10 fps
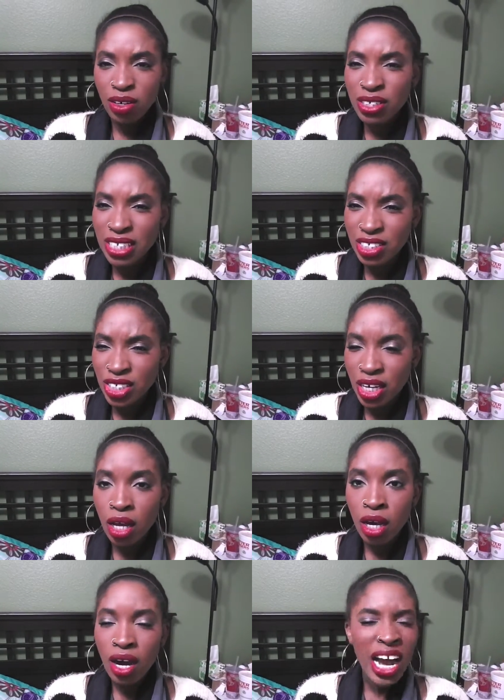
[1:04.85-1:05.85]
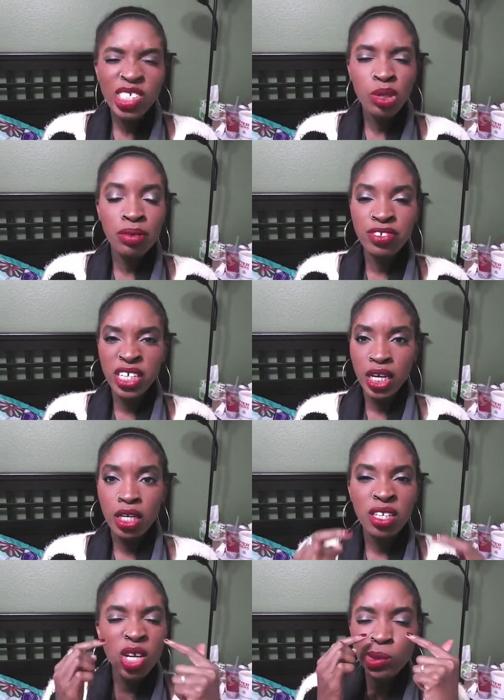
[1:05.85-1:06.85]
Or is that Jeannie? I dream of Jeannie.
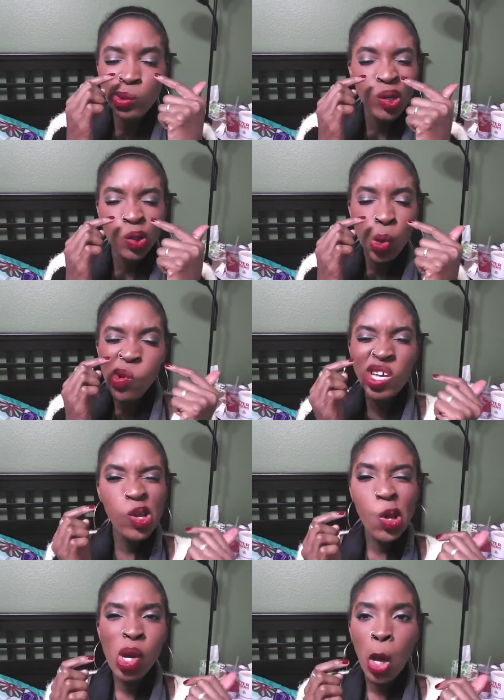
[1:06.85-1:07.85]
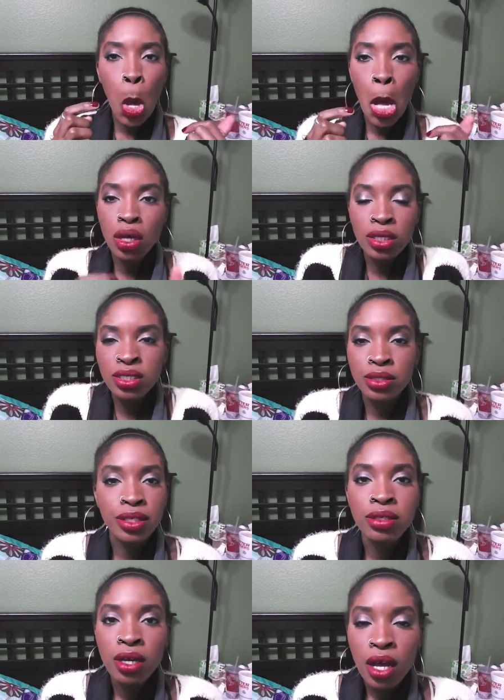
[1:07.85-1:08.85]
Nose wiggle. I don't
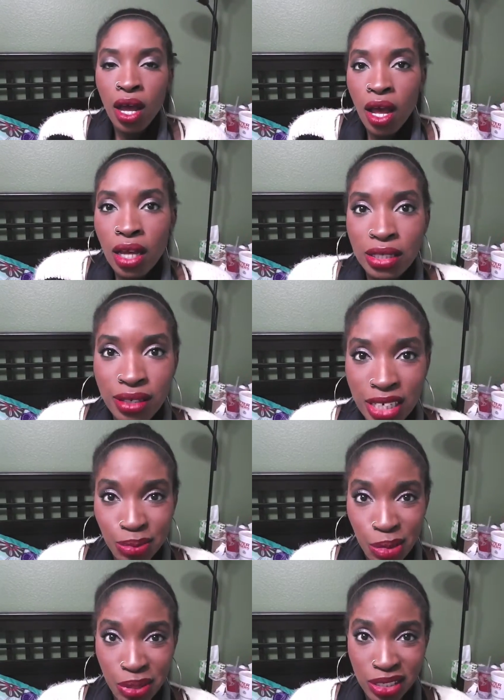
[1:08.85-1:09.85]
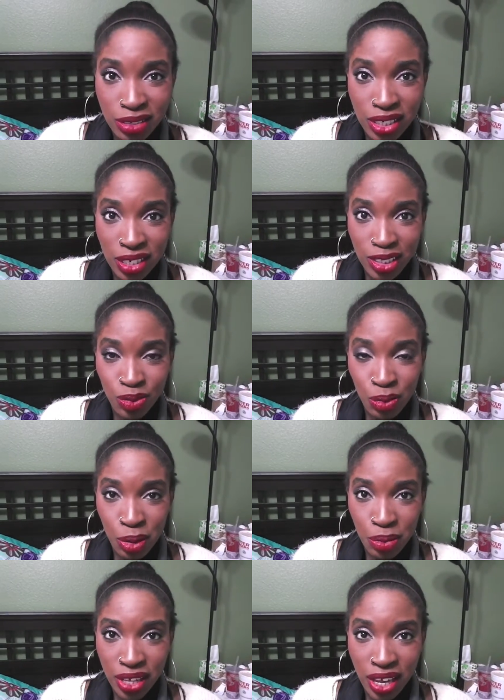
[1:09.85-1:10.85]
know. You guys might be too young to
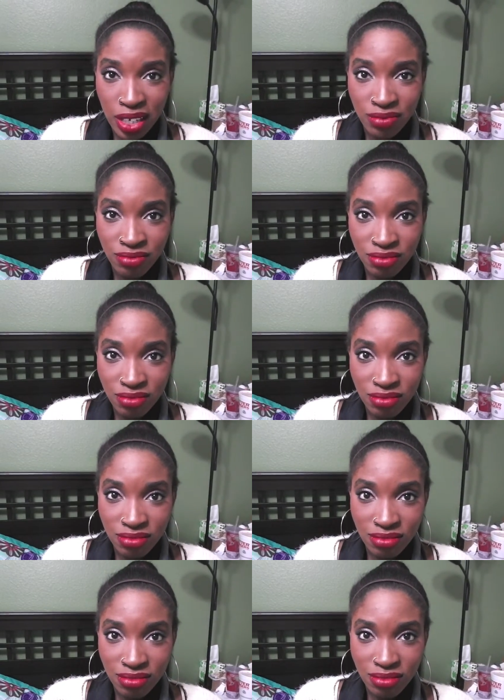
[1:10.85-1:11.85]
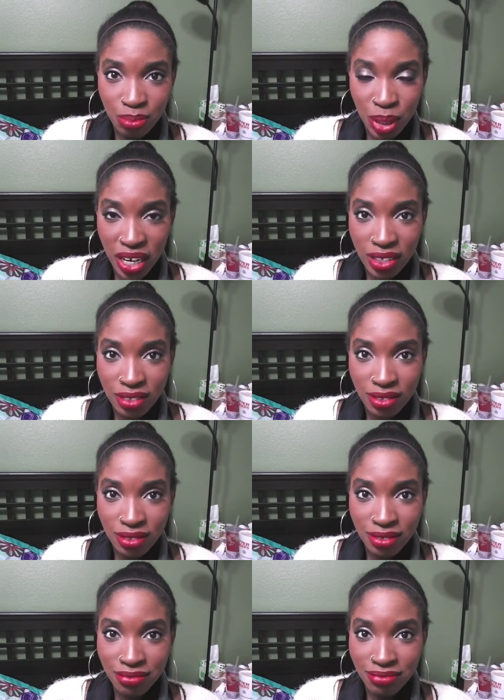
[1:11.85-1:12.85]
remember that. But
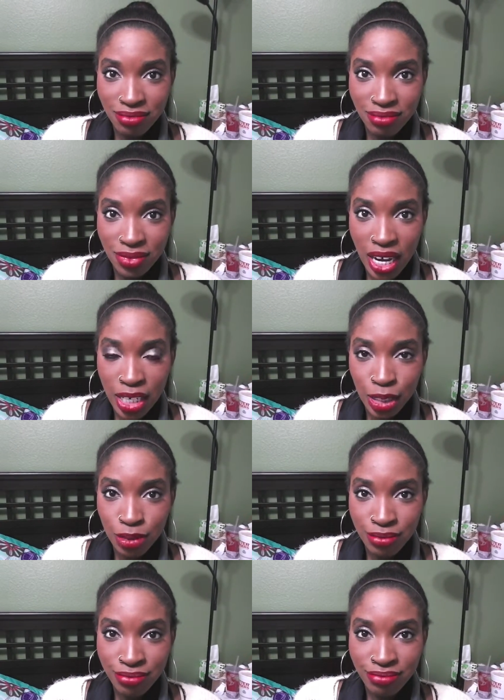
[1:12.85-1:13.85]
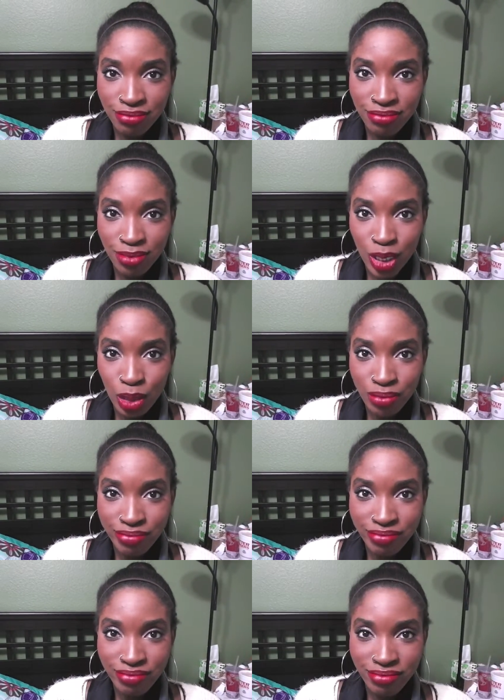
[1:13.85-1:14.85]
I do. So,
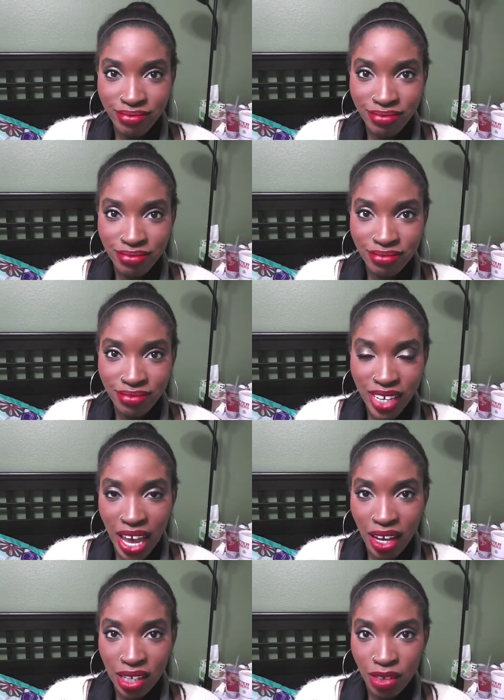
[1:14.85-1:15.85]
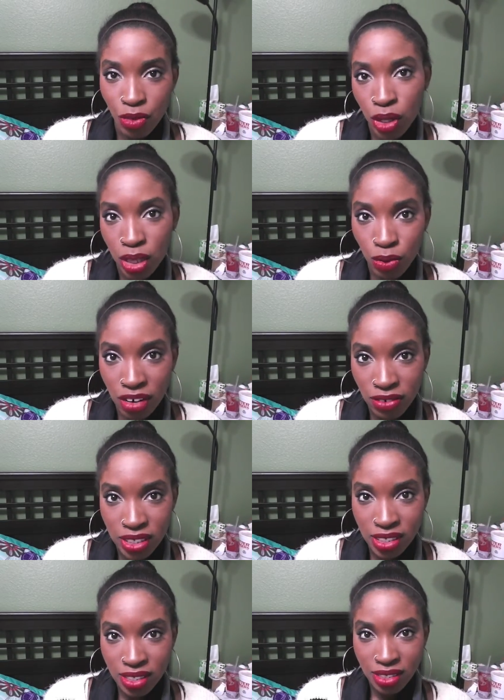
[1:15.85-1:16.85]
yeah. If you get the
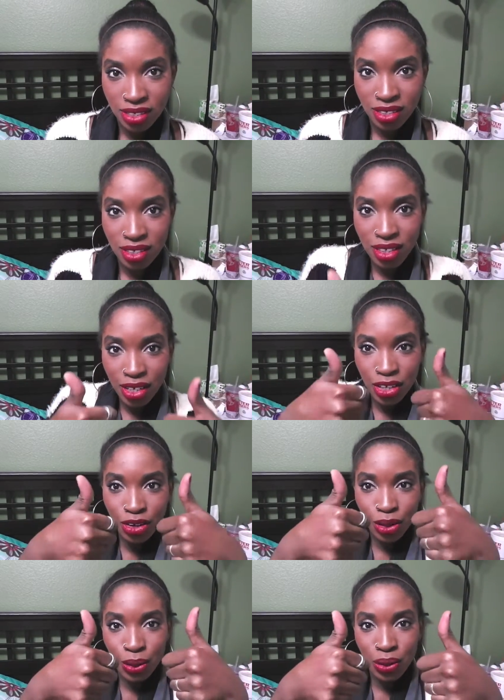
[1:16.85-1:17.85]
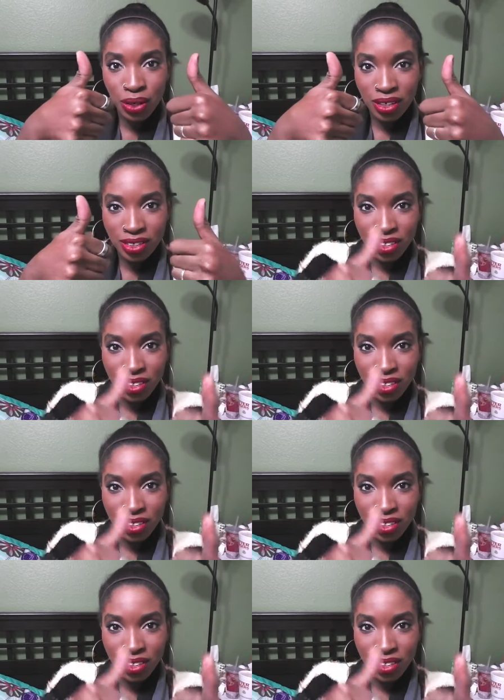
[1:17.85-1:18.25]
reference, you're cool.